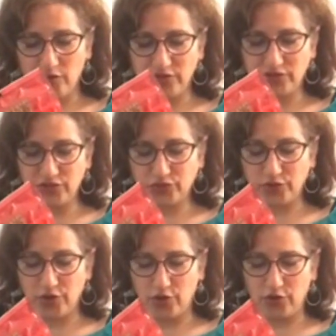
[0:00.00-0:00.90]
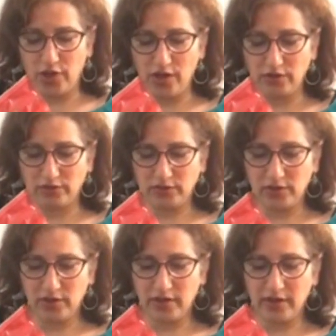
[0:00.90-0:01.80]
This is granola.
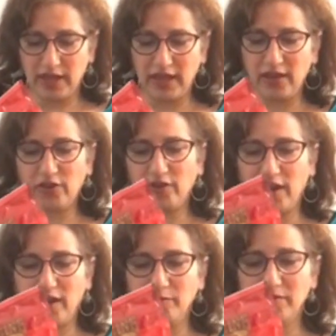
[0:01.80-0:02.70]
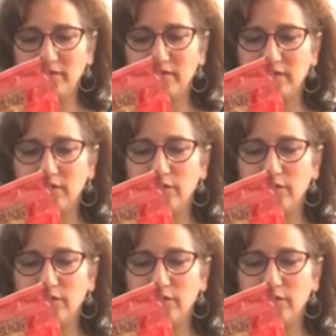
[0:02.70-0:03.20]
8 grams